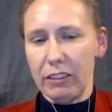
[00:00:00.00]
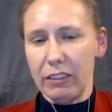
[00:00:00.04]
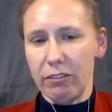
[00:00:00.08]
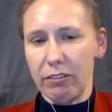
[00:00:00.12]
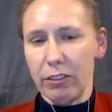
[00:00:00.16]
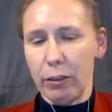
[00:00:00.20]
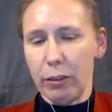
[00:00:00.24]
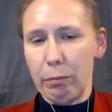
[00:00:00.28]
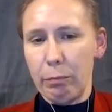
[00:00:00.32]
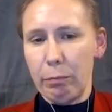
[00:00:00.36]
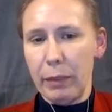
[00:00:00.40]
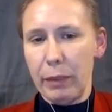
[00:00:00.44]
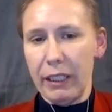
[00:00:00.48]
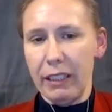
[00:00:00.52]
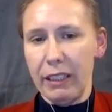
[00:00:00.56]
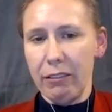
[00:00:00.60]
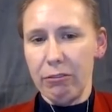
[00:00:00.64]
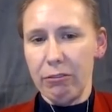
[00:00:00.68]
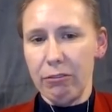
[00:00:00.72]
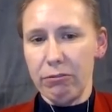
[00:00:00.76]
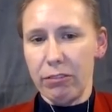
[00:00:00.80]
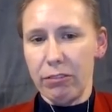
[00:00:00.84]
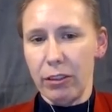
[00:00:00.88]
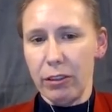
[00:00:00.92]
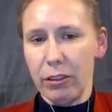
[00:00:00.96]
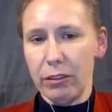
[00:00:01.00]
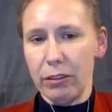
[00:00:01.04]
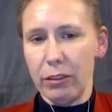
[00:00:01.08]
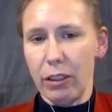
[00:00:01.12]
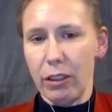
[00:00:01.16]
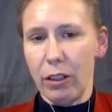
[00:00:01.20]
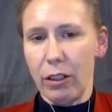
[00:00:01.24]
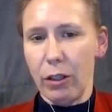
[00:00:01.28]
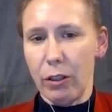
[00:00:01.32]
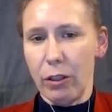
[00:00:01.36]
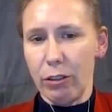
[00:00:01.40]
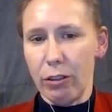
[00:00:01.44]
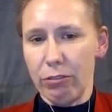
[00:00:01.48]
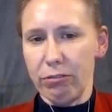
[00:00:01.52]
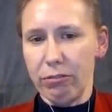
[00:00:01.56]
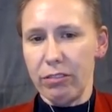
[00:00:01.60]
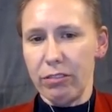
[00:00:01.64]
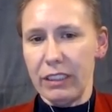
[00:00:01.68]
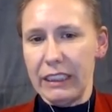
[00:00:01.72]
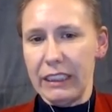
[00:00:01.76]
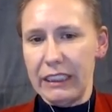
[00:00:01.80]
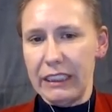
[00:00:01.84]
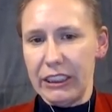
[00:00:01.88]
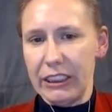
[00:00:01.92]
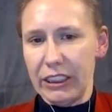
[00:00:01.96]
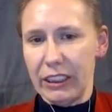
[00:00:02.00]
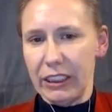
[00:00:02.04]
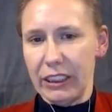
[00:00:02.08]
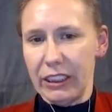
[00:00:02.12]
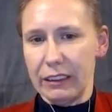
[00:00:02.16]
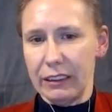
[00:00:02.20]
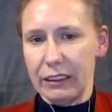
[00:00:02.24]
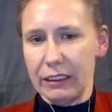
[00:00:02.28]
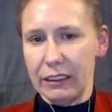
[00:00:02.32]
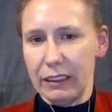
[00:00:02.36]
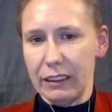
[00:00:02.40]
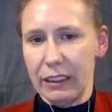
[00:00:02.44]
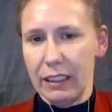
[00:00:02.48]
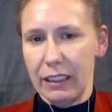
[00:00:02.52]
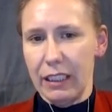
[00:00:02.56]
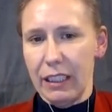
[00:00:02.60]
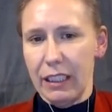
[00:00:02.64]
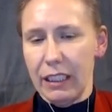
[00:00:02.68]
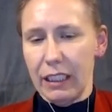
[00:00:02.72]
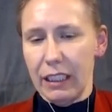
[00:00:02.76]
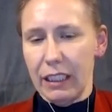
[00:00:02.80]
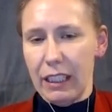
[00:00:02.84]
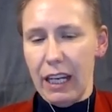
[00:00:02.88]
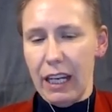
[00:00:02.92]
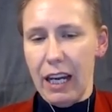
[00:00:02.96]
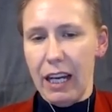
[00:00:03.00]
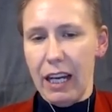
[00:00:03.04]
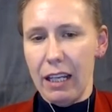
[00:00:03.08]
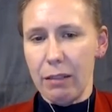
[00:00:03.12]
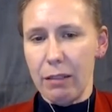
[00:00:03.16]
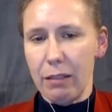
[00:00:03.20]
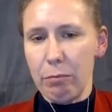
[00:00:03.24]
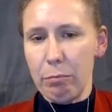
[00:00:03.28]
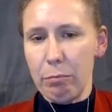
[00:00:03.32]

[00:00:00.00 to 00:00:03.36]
for painful ORF lesions. Can